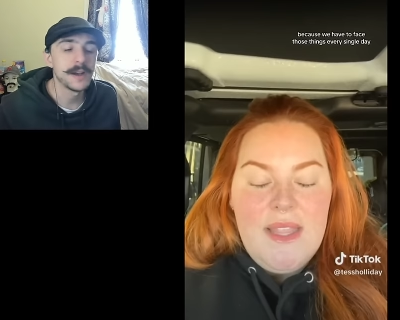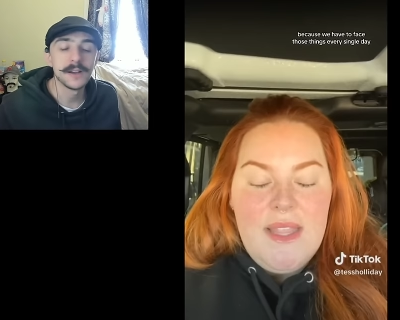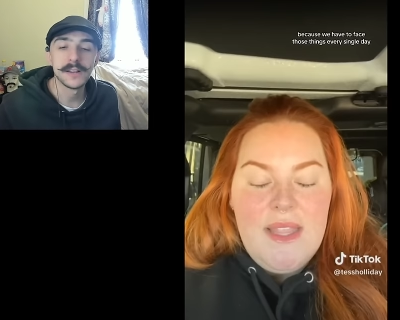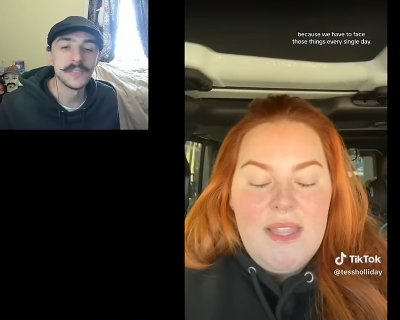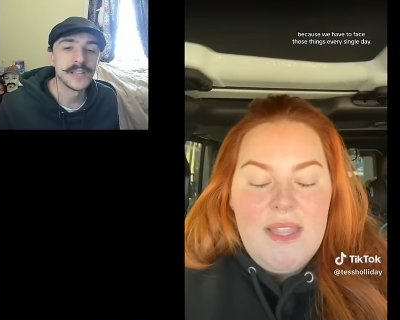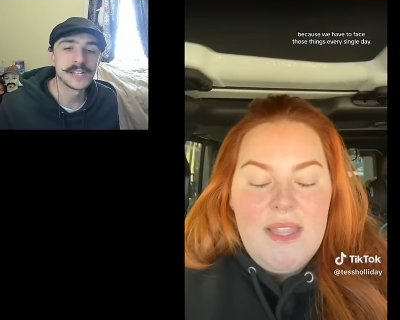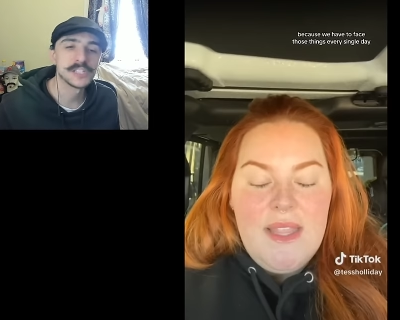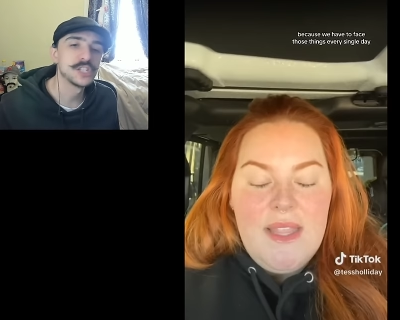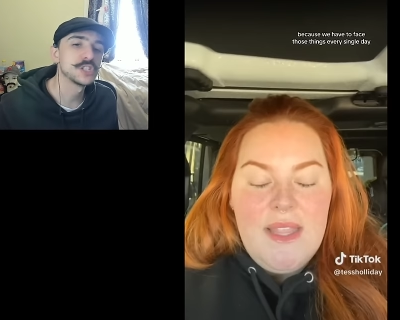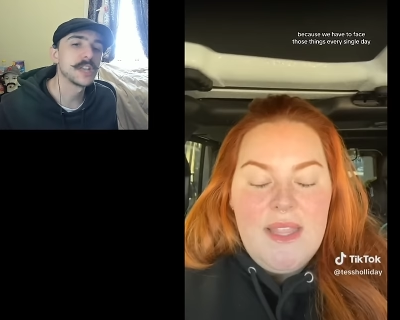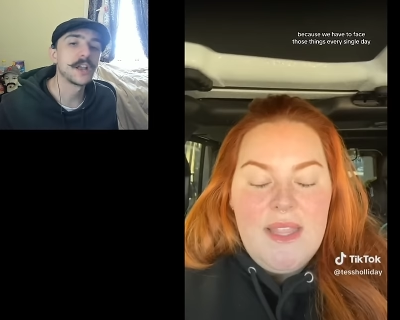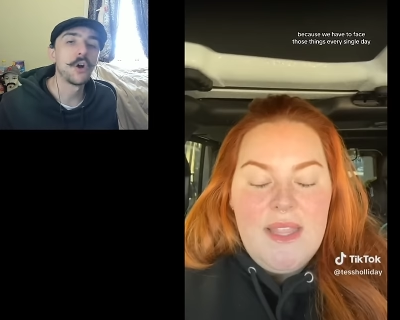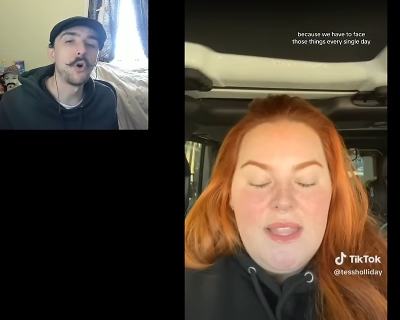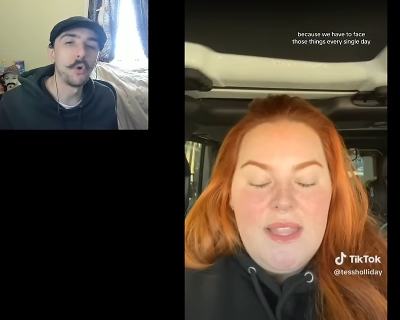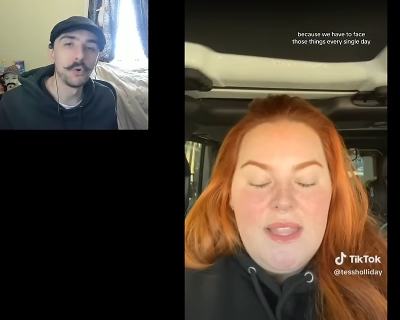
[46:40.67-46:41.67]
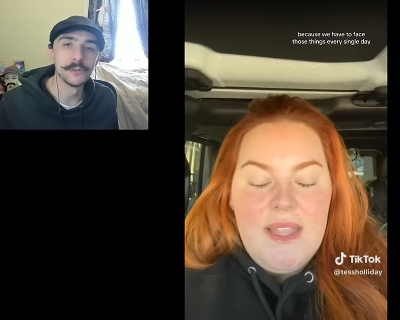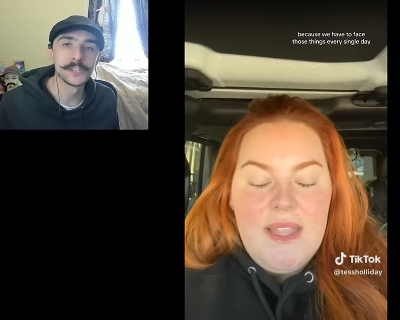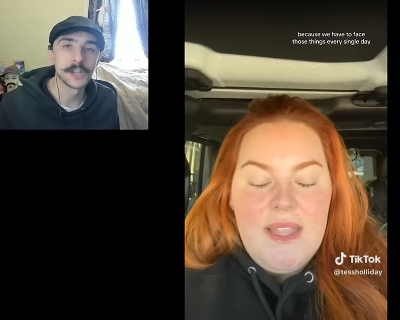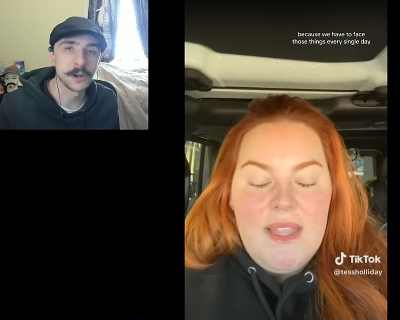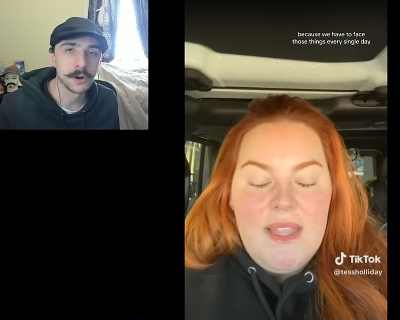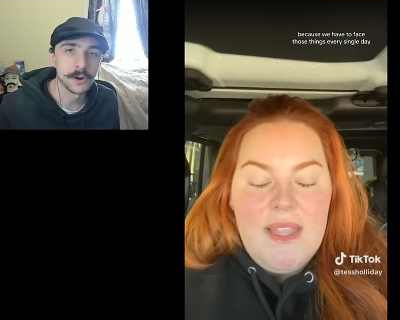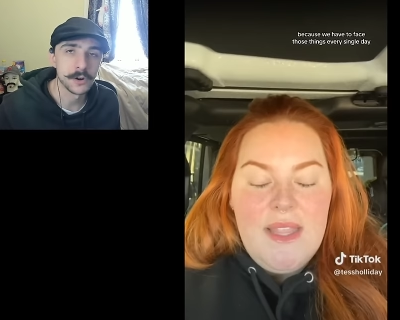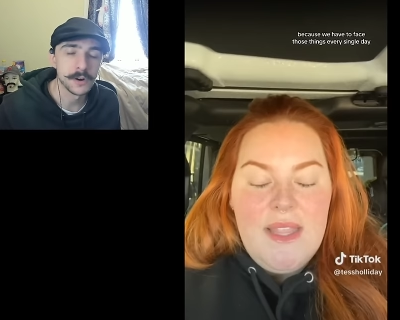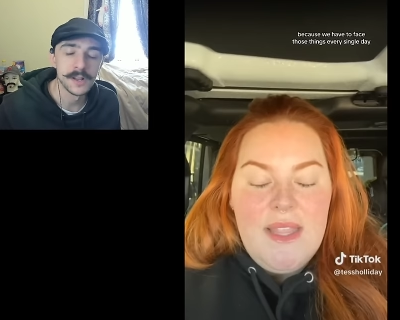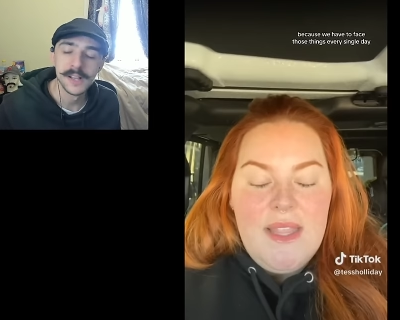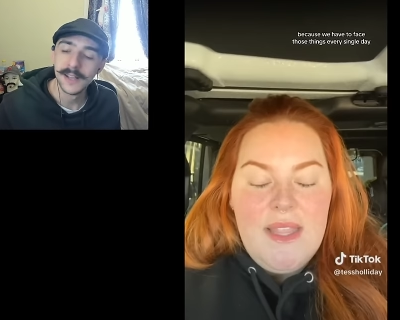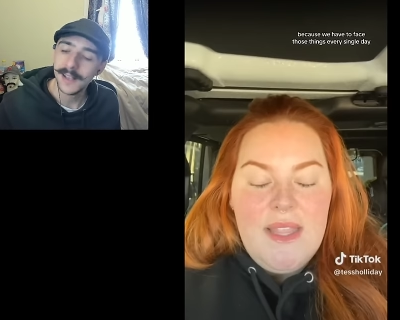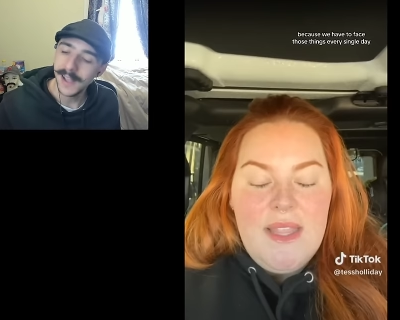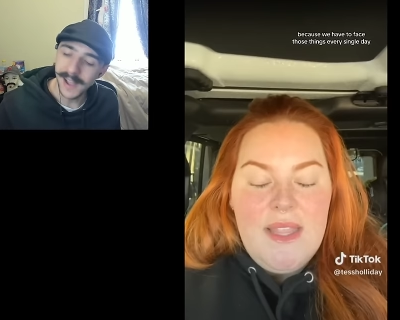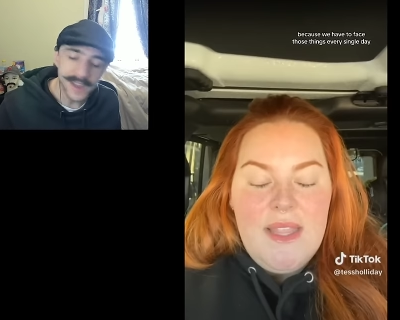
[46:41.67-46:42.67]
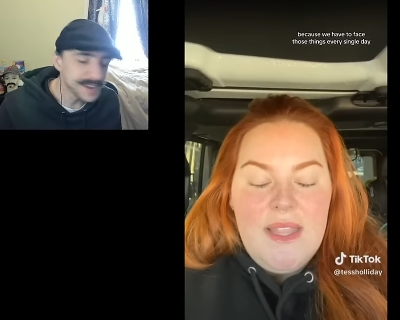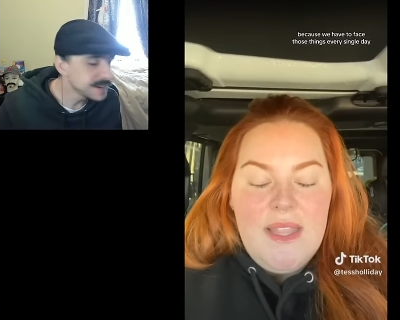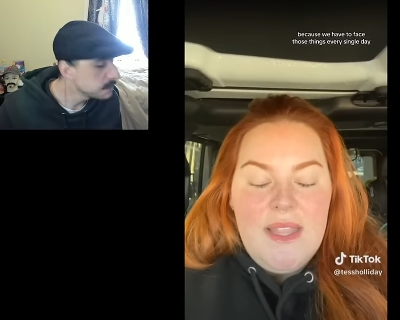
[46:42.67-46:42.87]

Speaker 1: And that's just like hold to her. Ah,